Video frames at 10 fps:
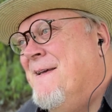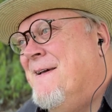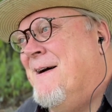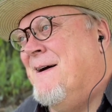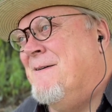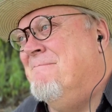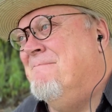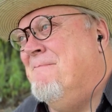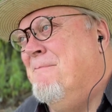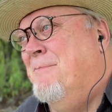
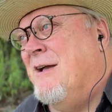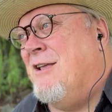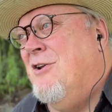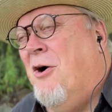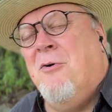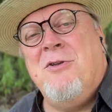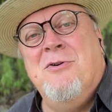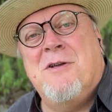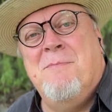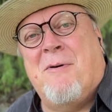But
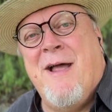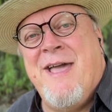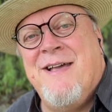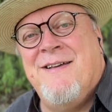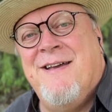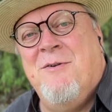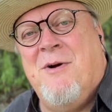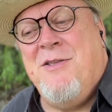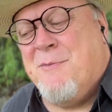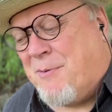you can pray. And
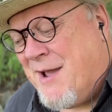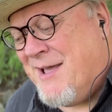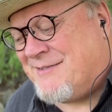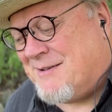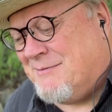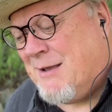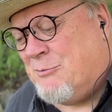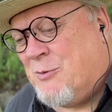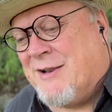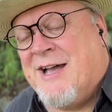when you pray,
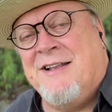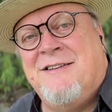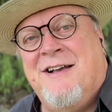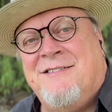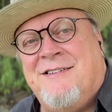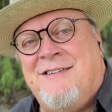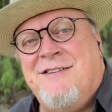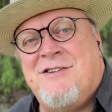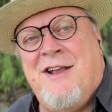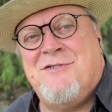sometimes what God does is he
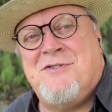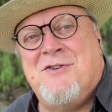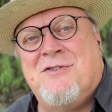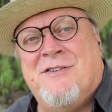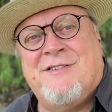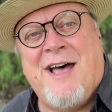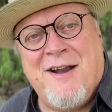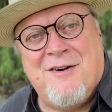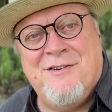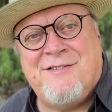changes your
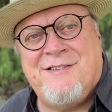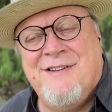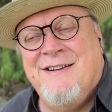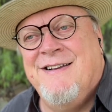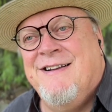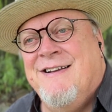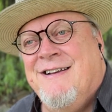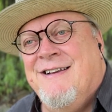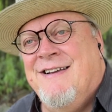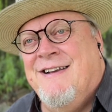desires
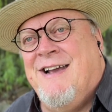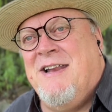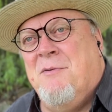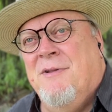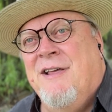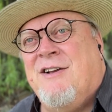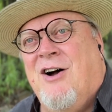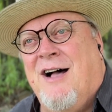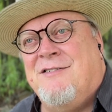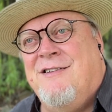and he really
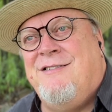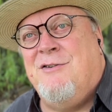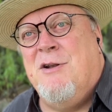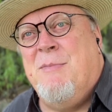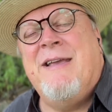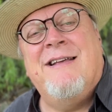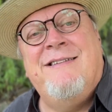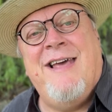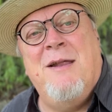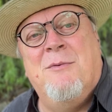causes you to be
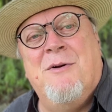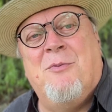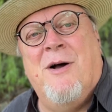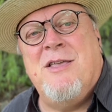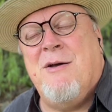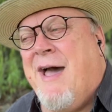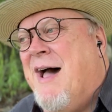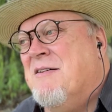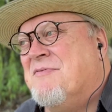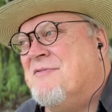content with what you
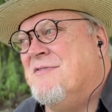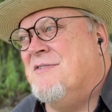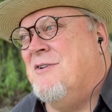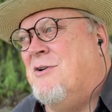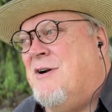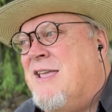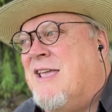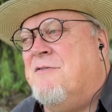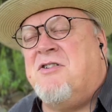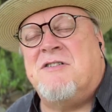have. Or he
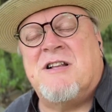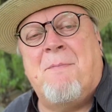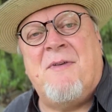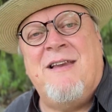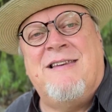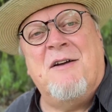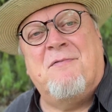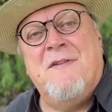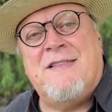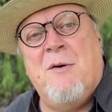gives you something
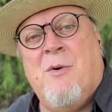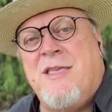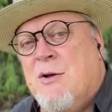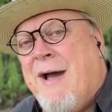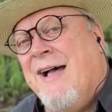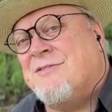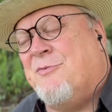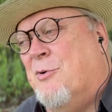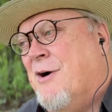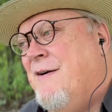different than what you asked
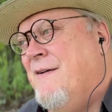for.